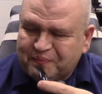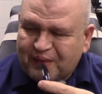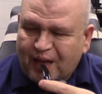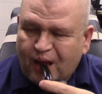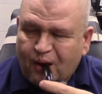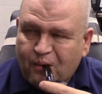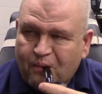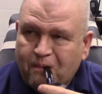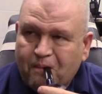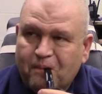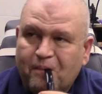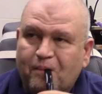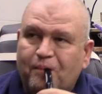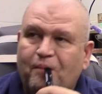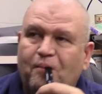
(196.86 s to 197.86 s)

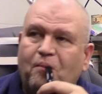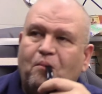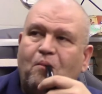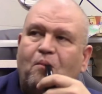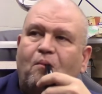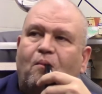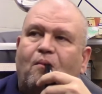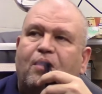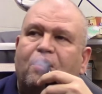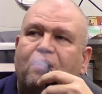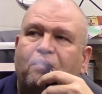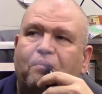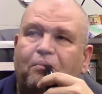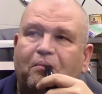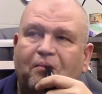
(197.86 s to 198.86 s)

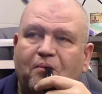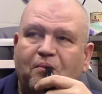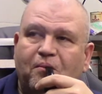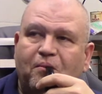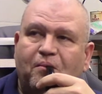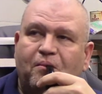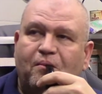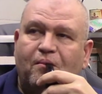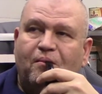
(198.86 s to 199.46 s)
Nothing is said.